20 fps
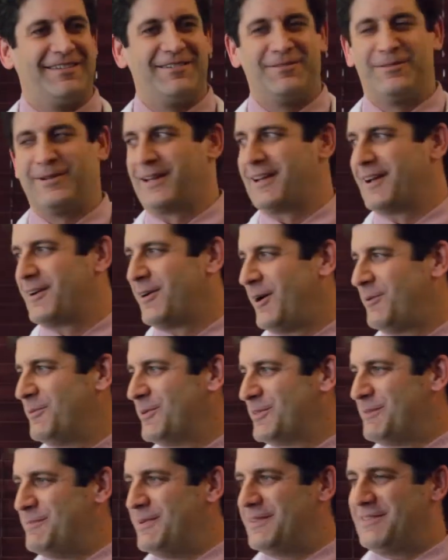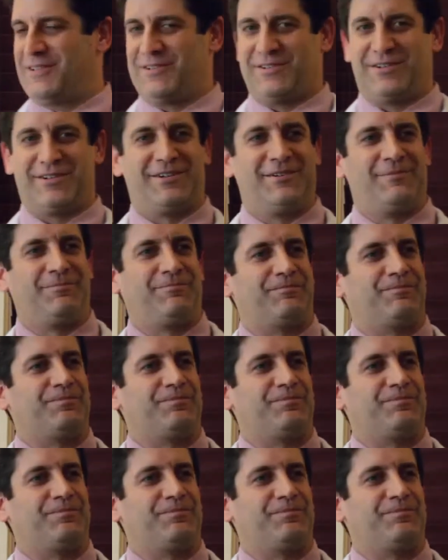we can get on with the material.